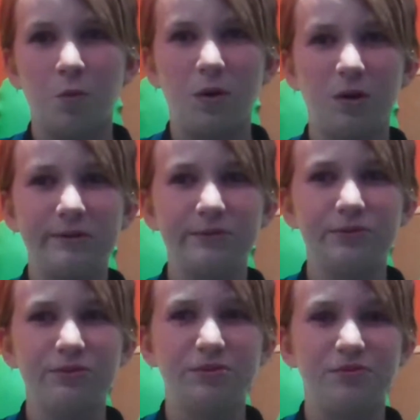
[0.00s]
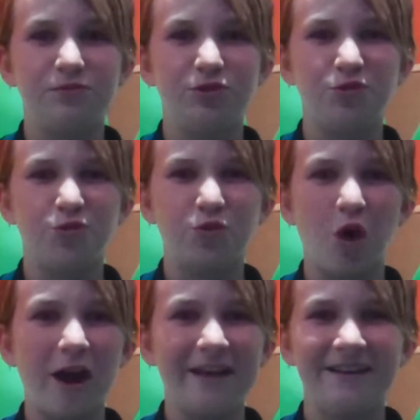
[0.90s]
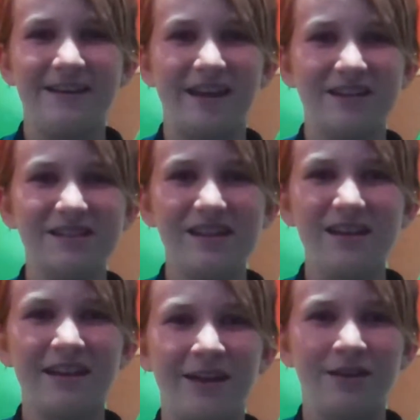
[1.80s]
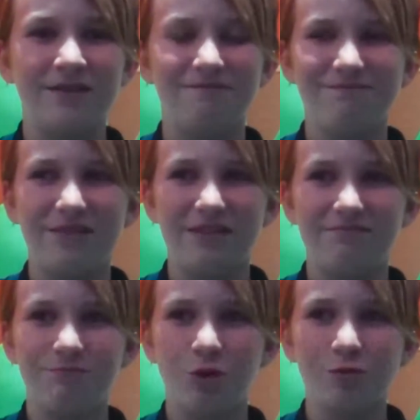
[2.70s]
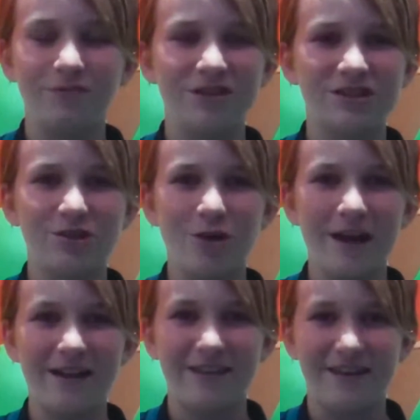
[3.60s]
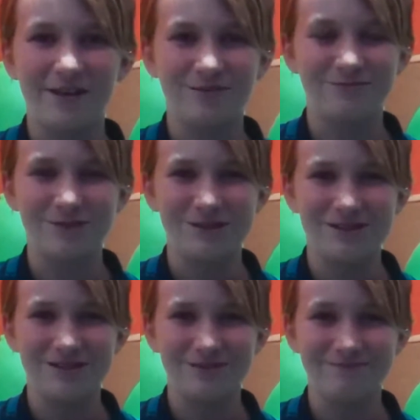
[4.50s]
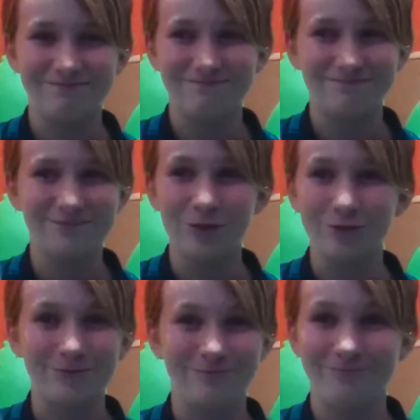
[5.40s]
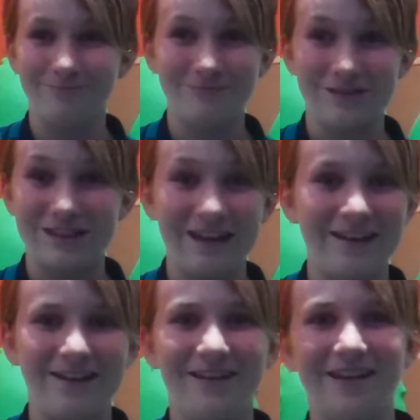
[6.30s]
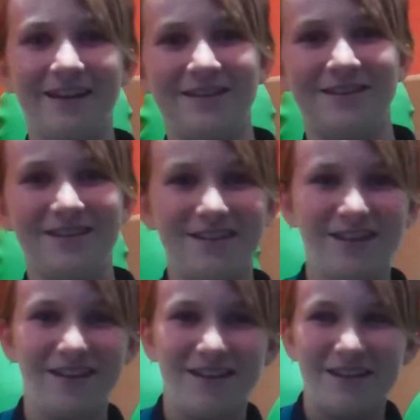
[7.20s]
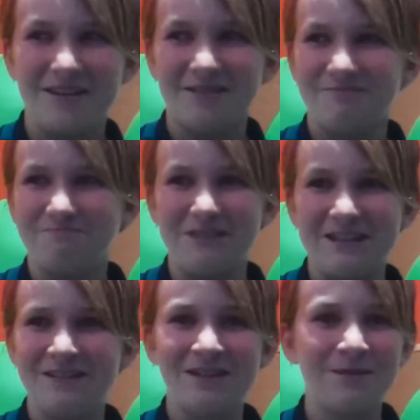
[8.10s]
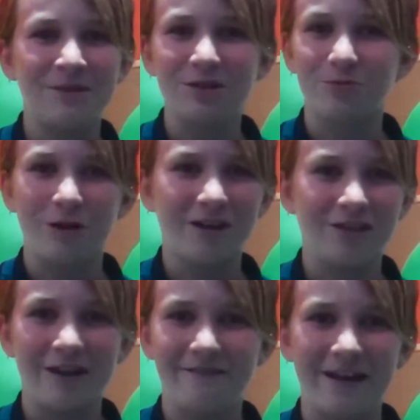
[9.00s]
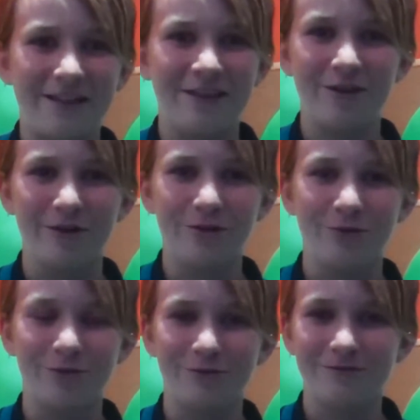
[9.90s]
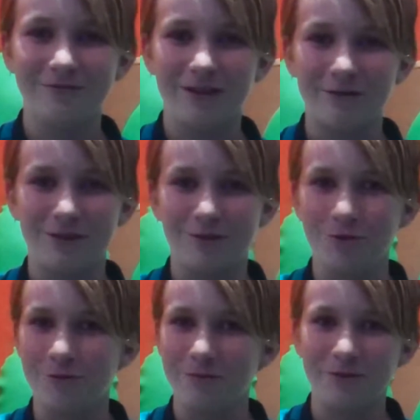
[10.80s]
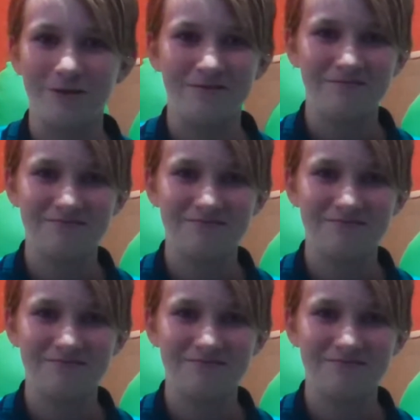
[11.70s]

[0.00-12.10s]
Well, it was dry and dusty, and well, the stock out there was looked skinny, and we didn't see much wildlife out there at all, like we thought we would.